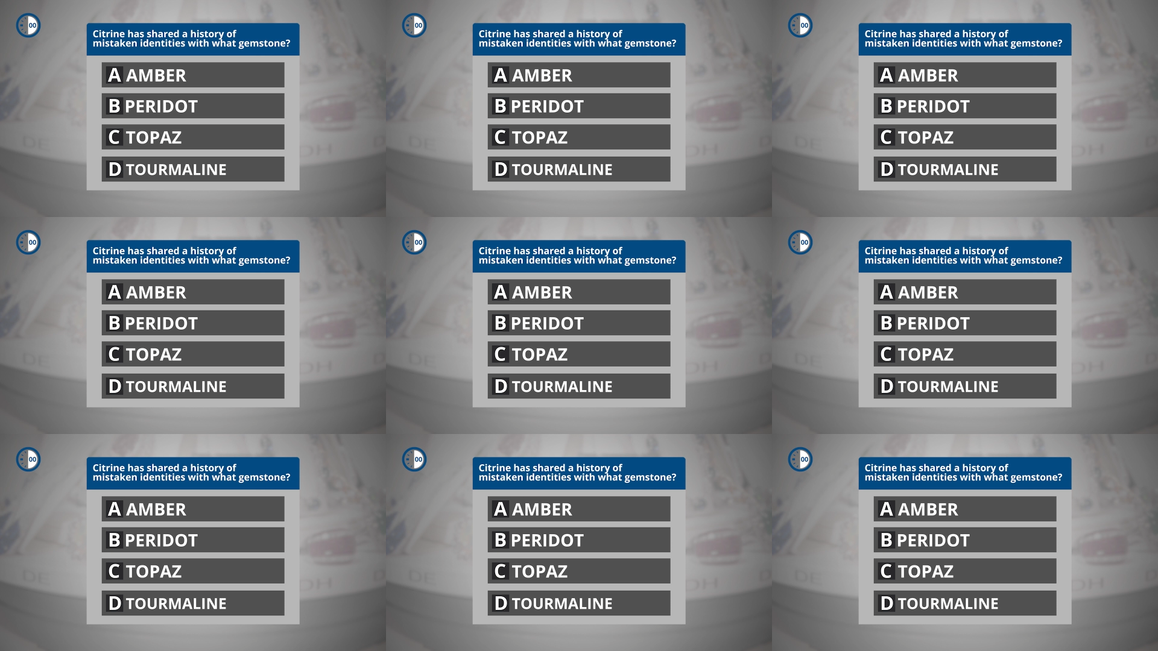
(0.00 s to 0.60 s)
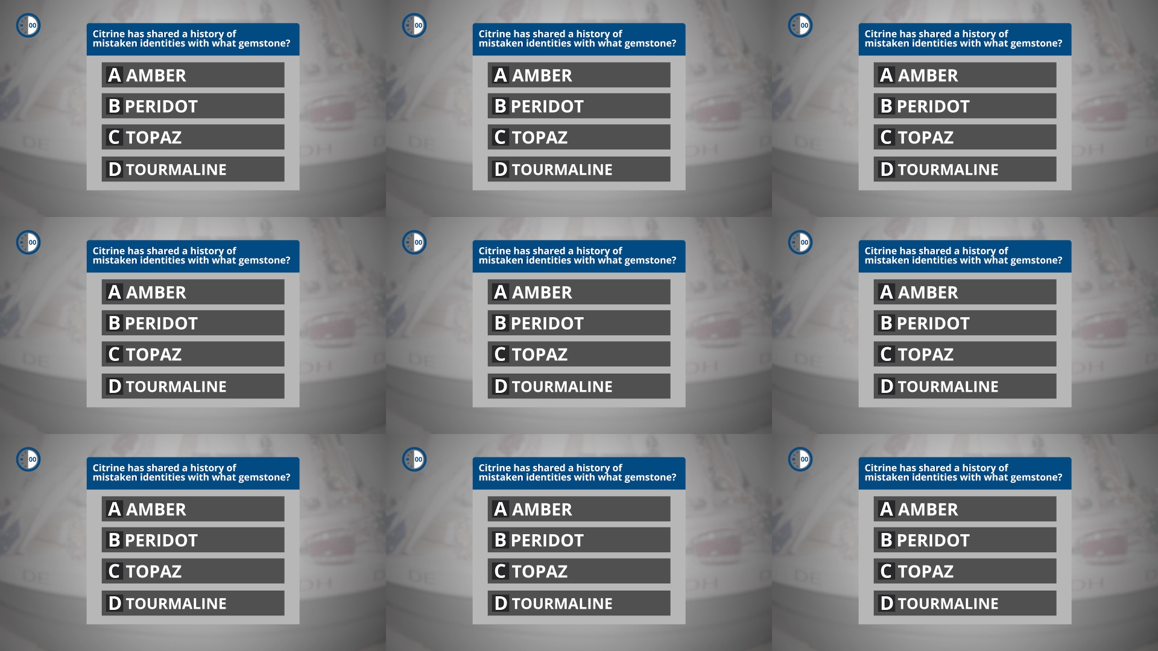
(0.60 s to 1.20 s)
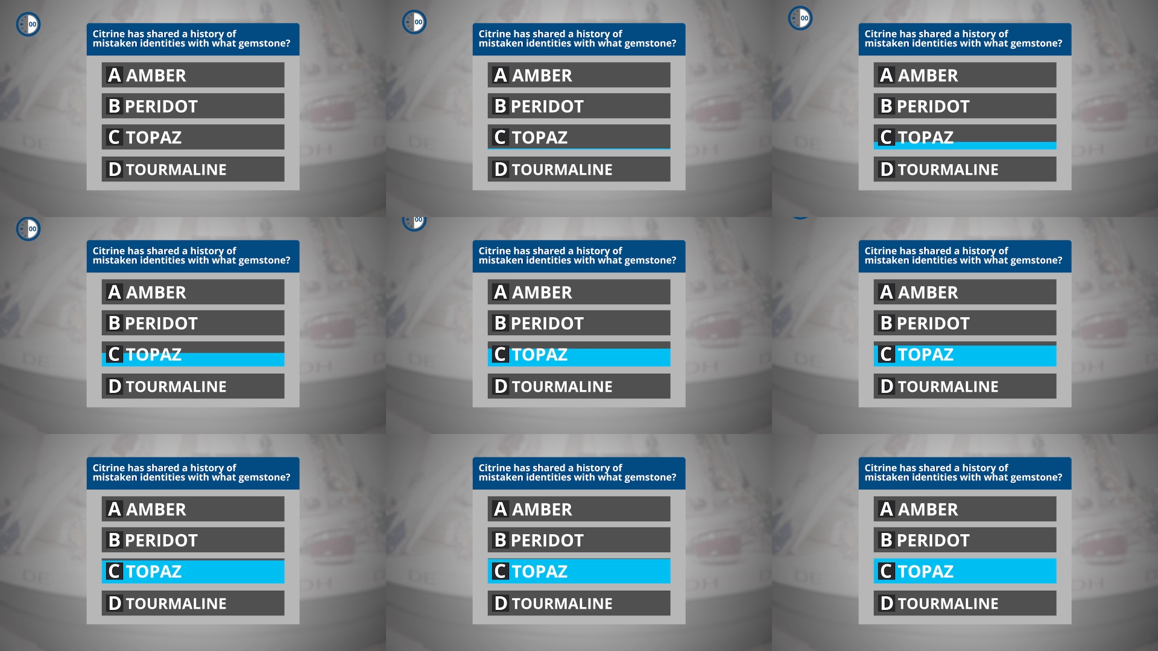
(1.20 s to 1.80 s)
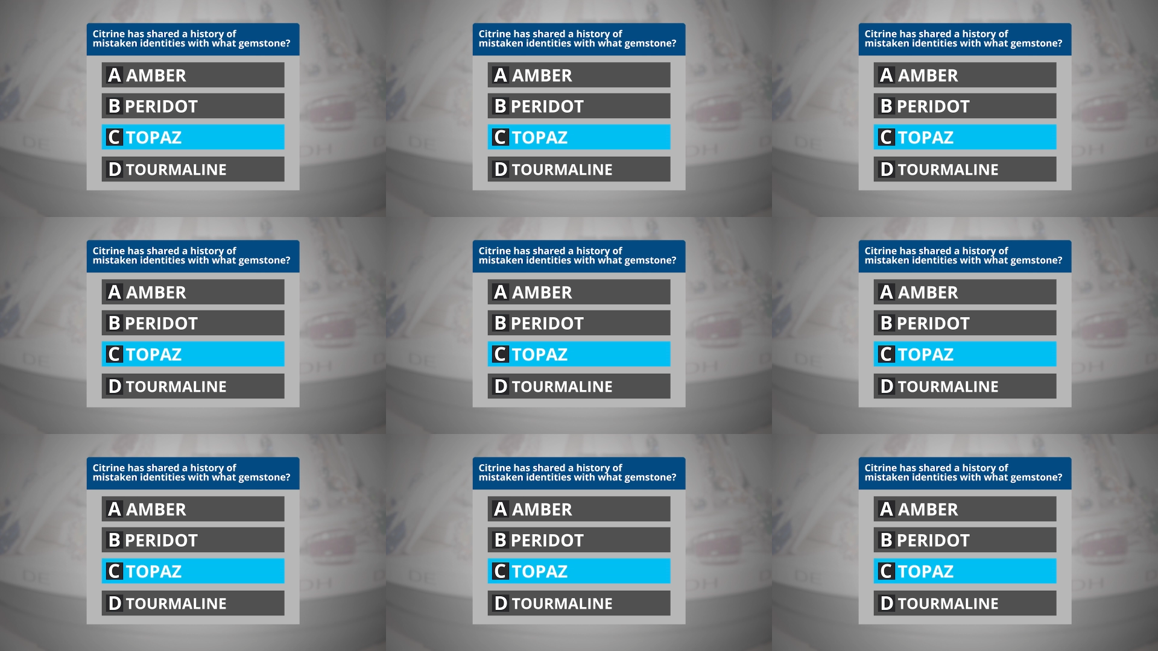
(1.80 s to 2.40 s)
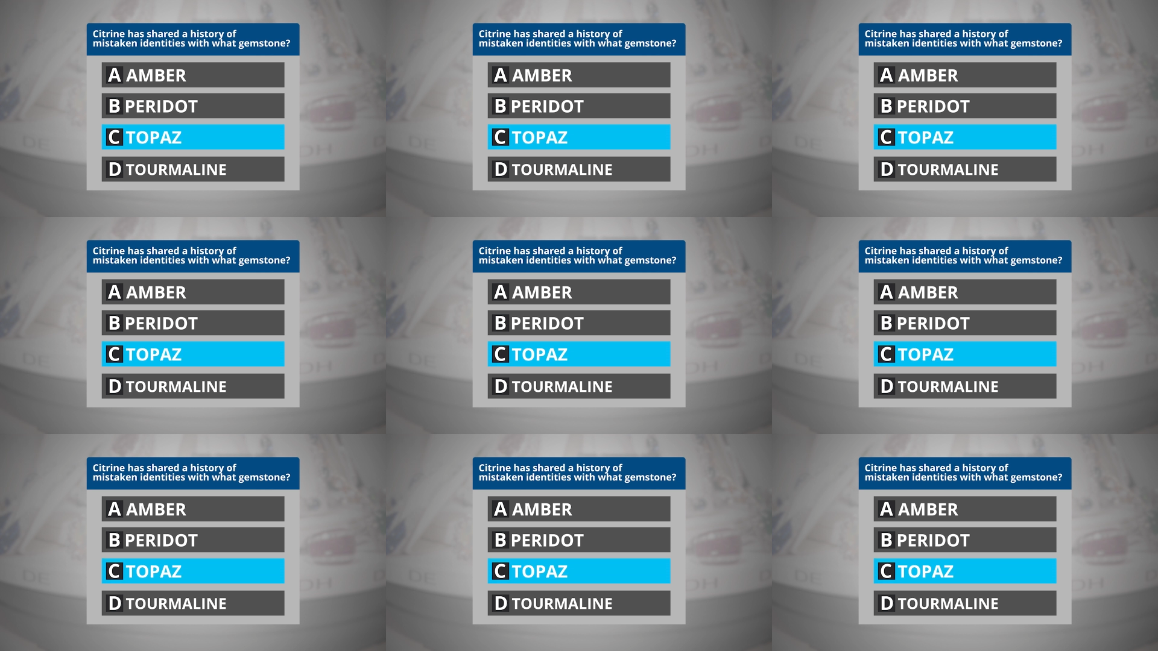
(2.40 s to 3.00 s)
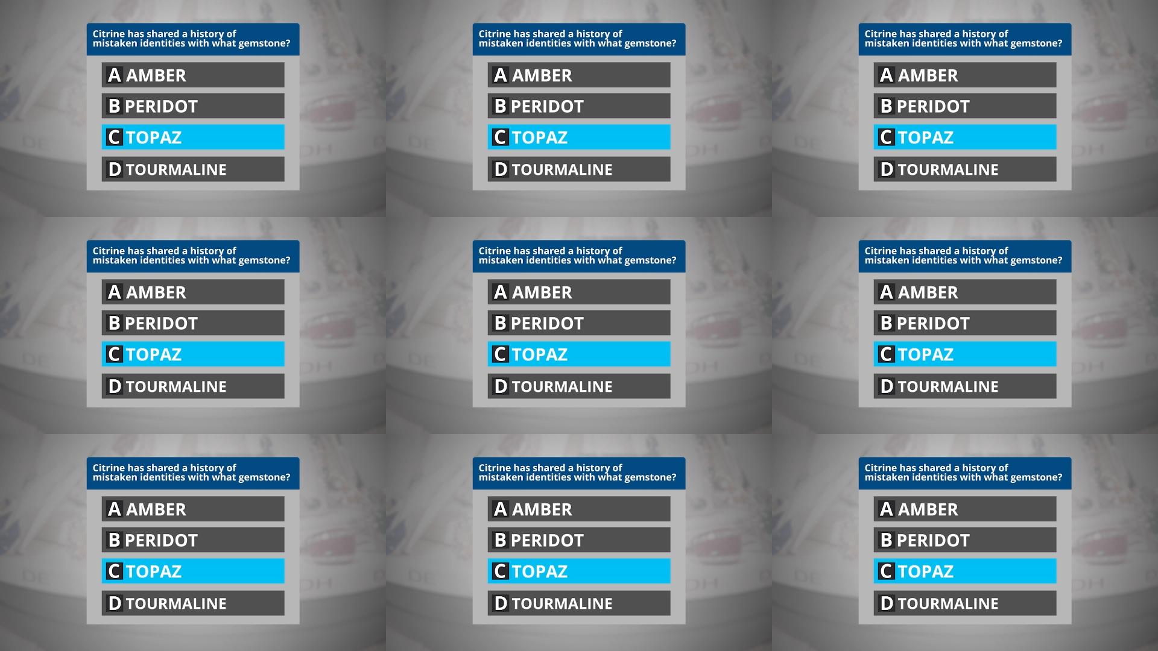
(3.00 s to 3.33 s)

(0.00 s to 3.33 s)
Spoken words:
(no speaker visible)